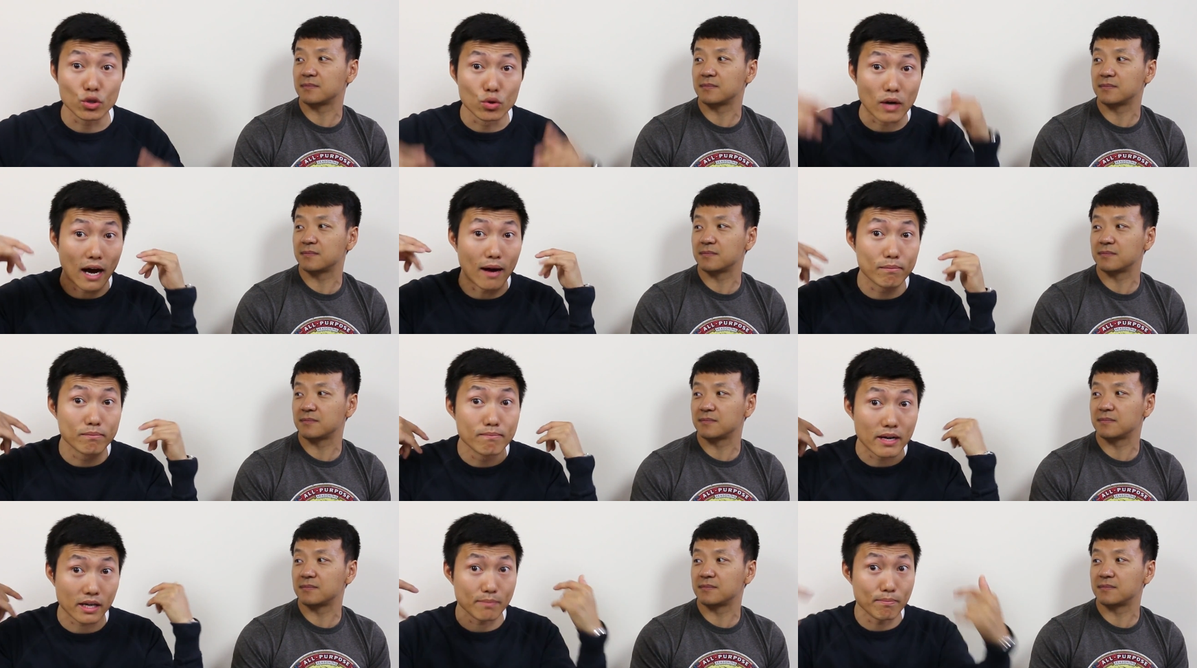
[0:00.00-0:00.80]
Speaker 1: dude.
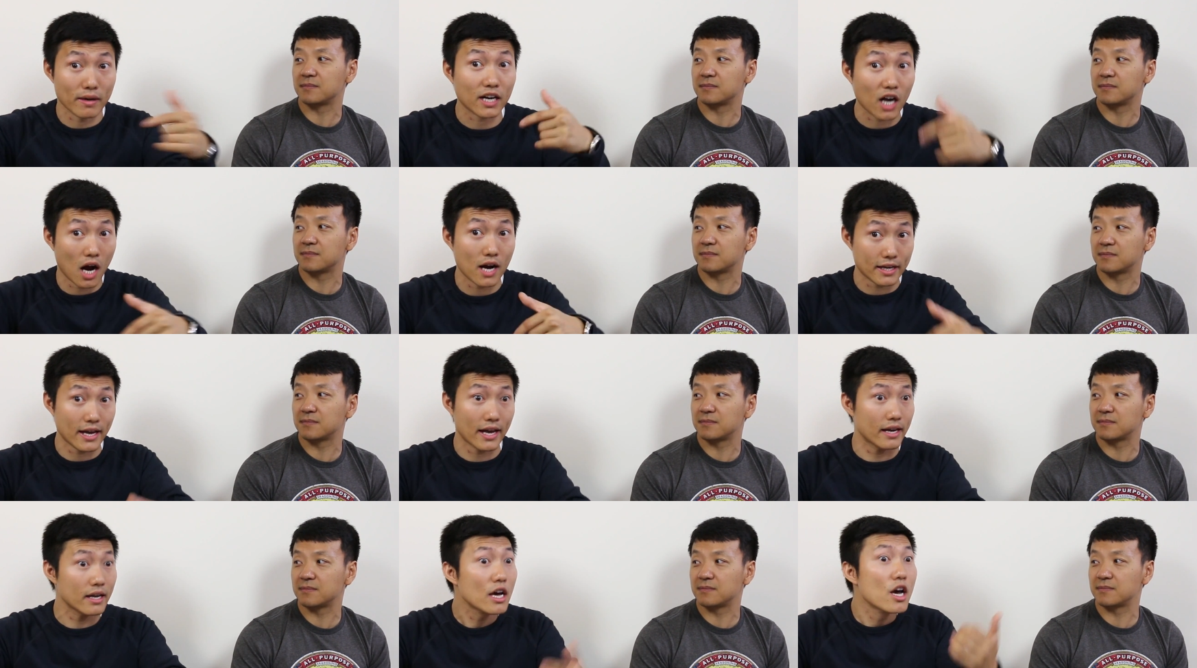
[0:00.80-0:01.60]
I'm
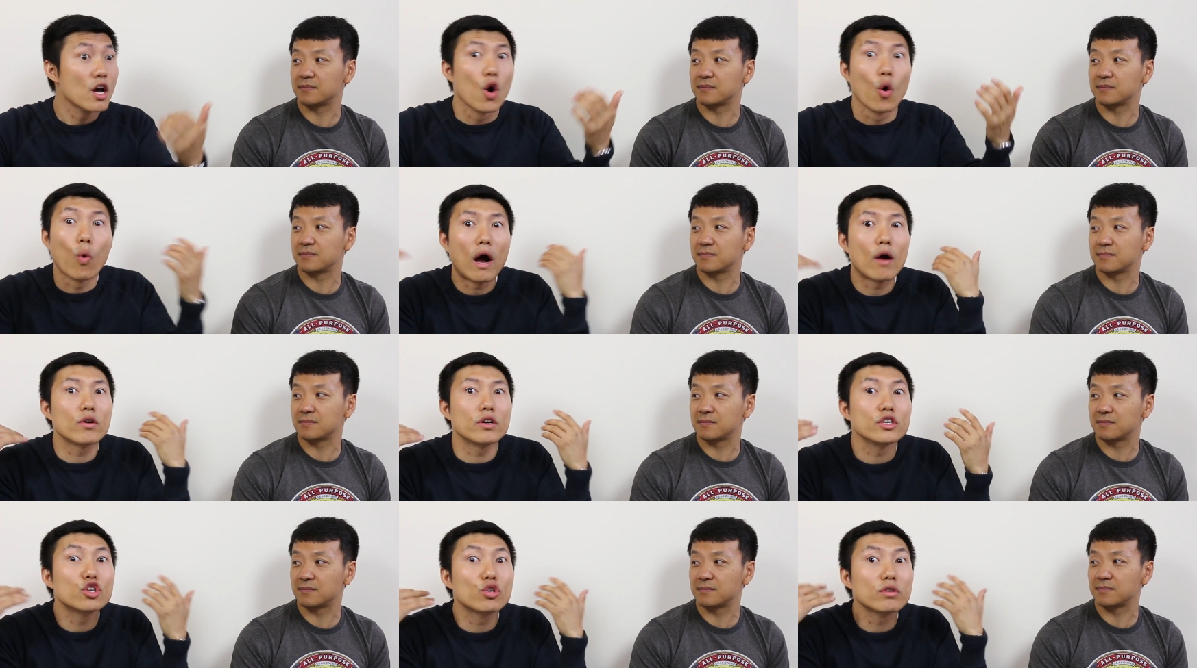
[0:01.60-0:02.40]
McConaughey.
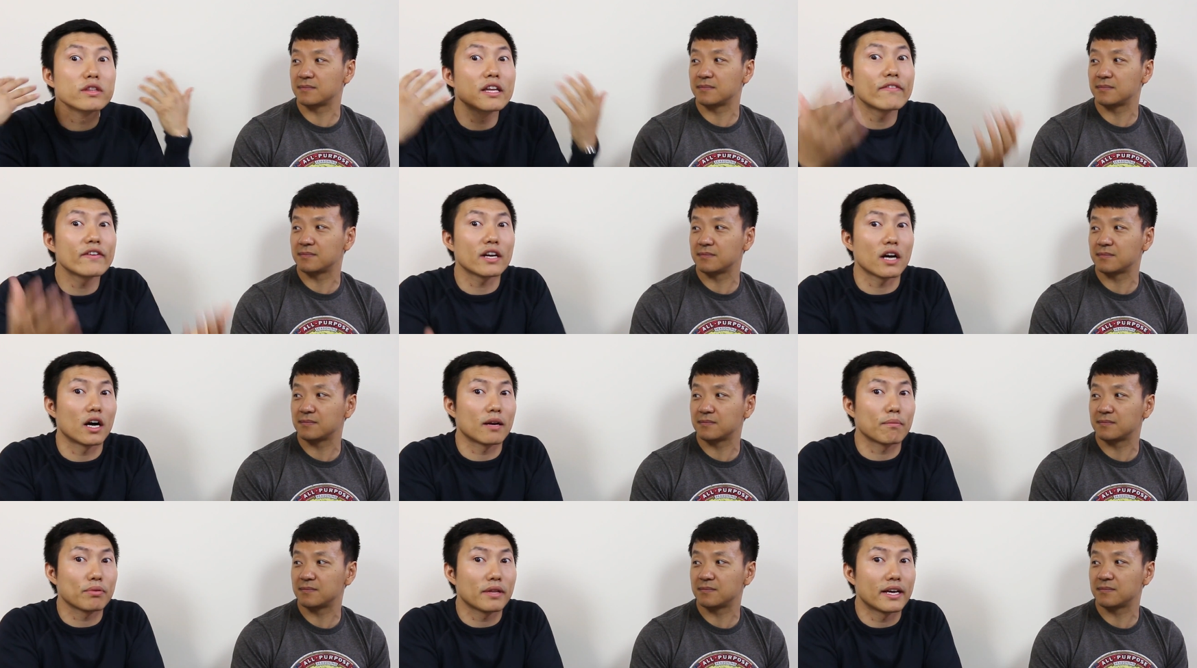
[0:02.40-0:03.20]
Wow, you're living
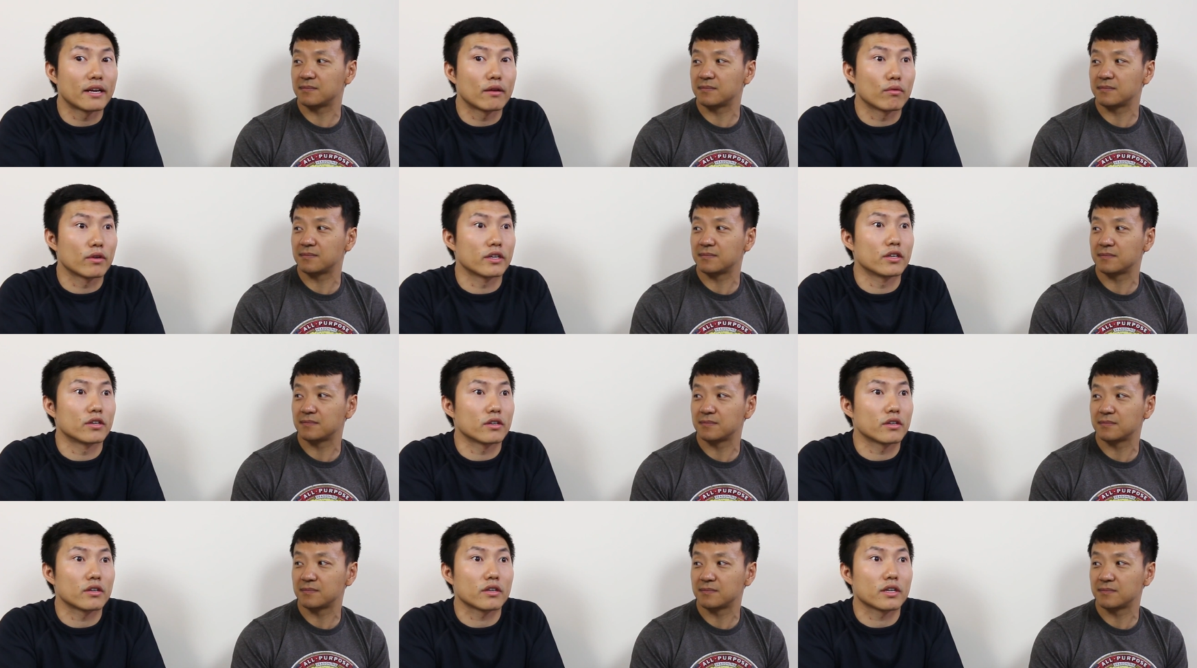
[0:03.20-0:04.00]
on a planet where
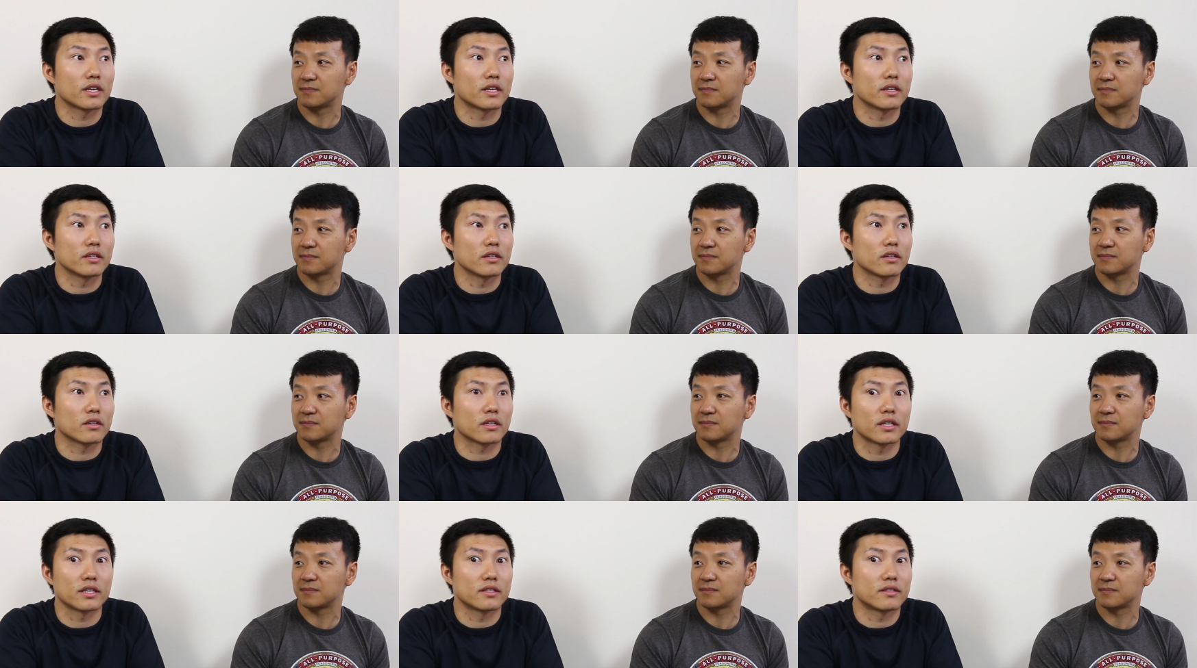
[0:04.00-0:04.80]
you're gonna
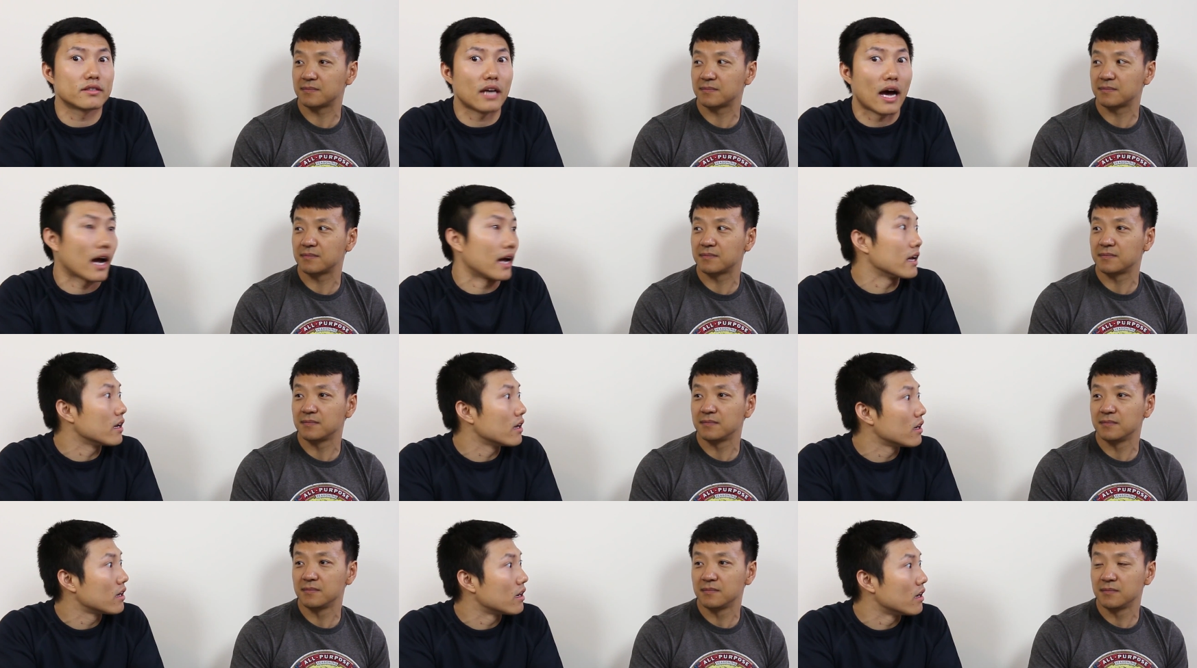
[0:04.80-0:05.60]
die.
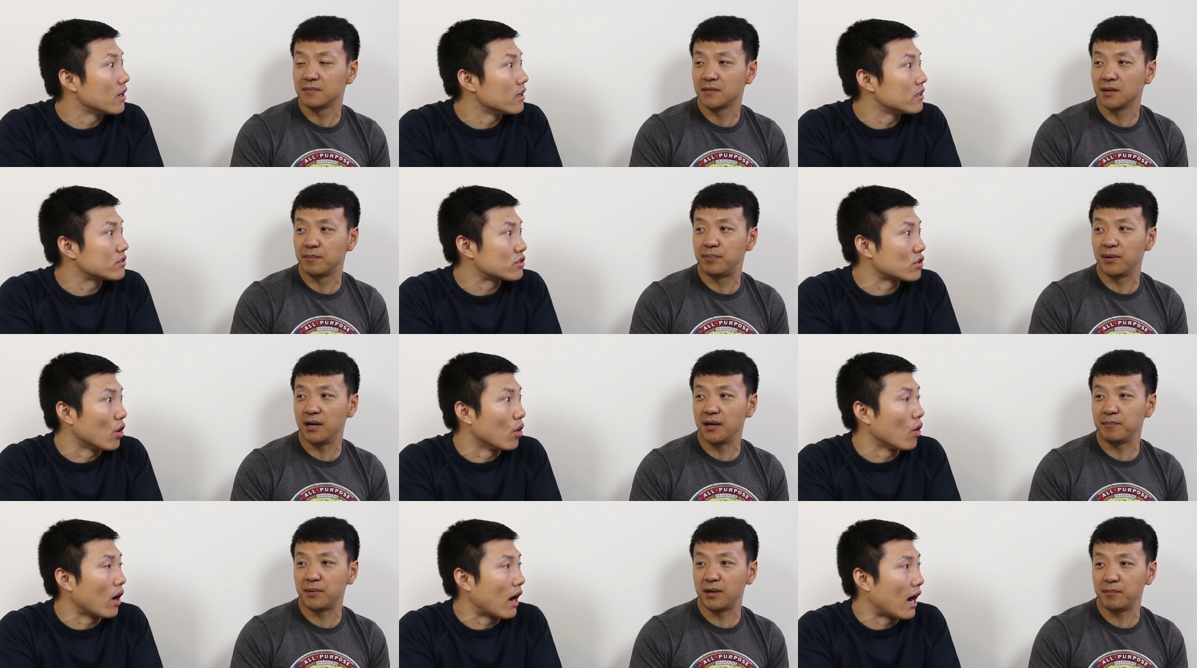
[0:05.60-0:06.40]

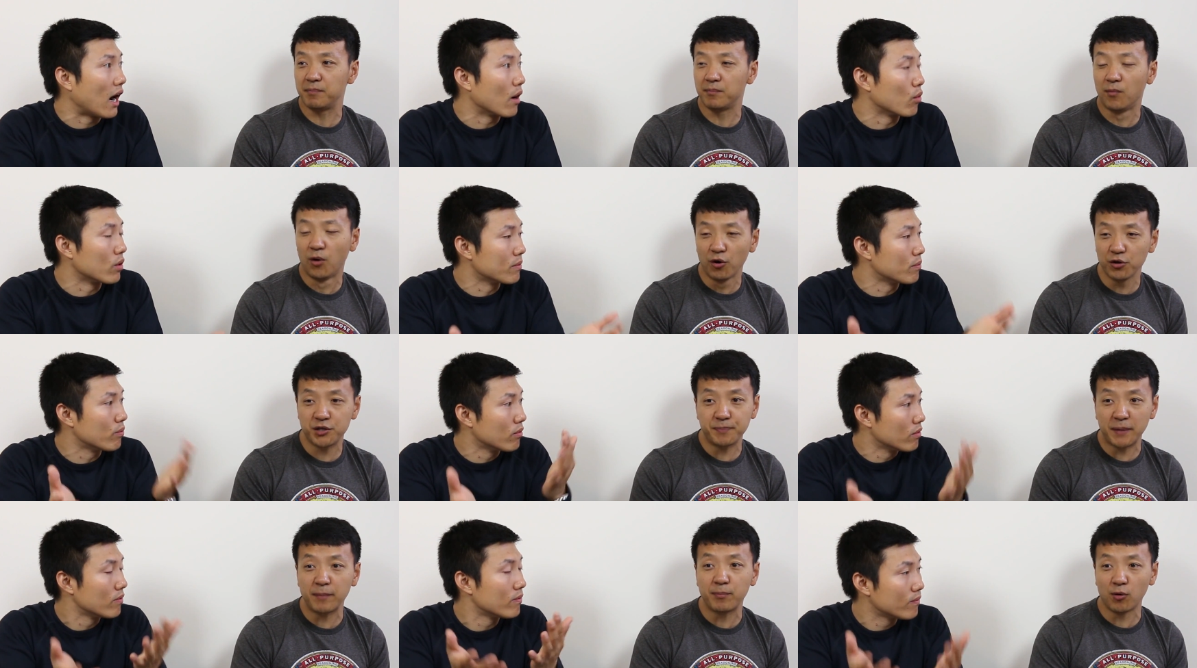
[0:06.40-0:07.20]
Speaker 2: So, but
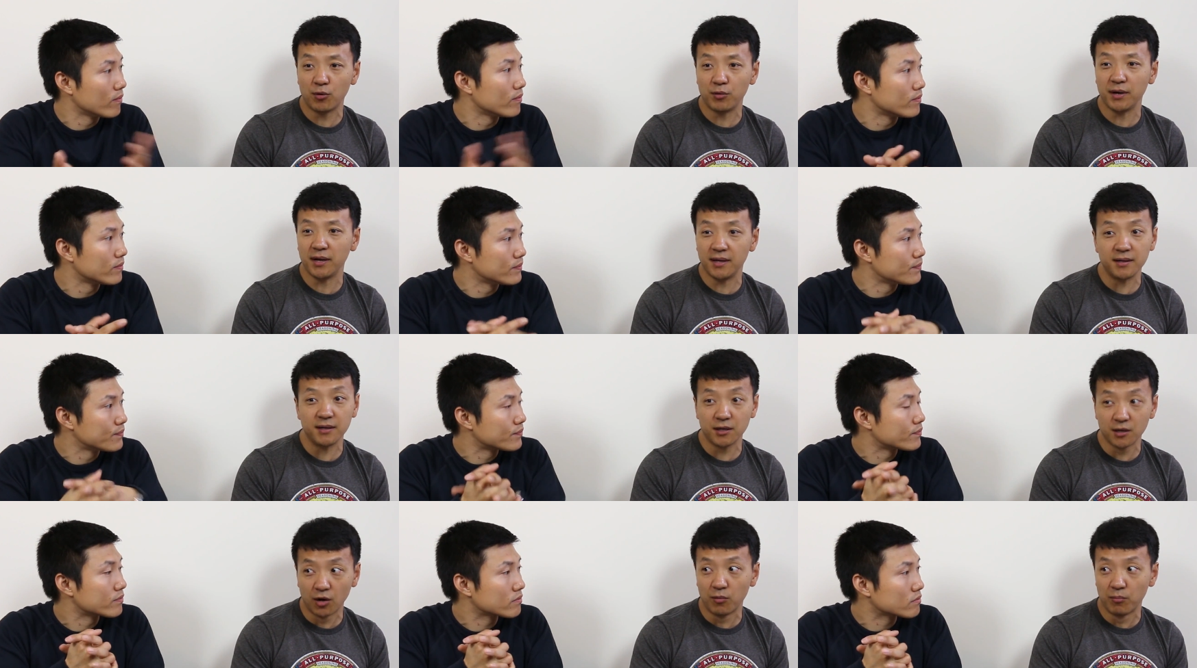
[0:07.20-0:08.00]
most people,
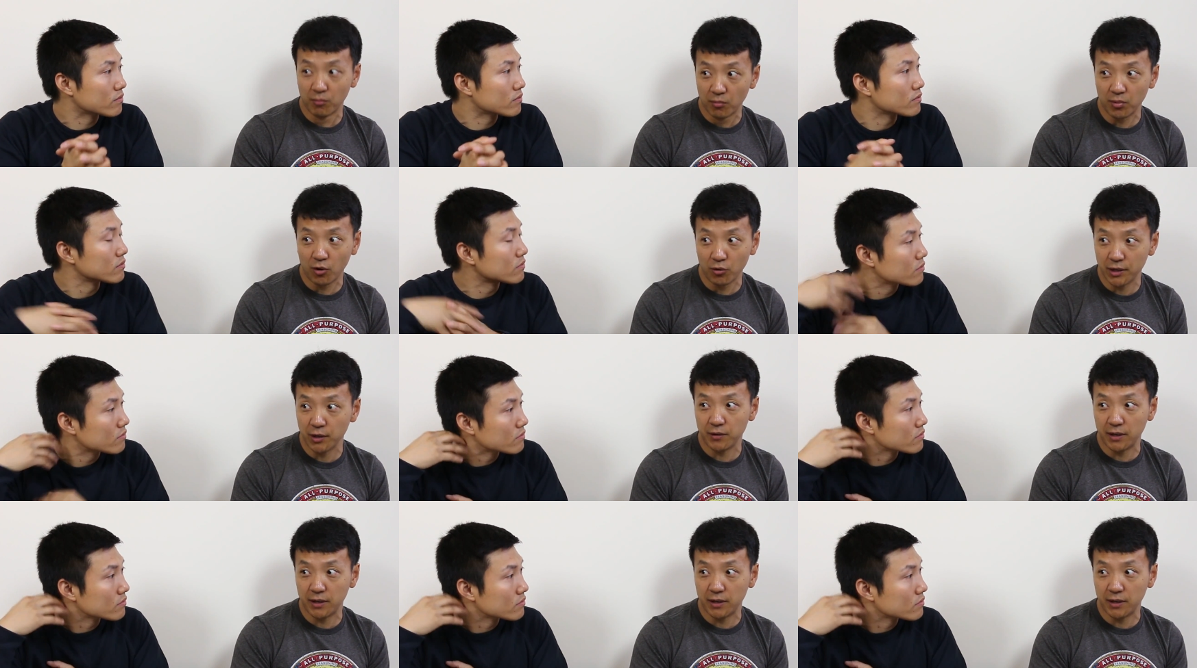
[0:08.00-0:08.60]
you know, only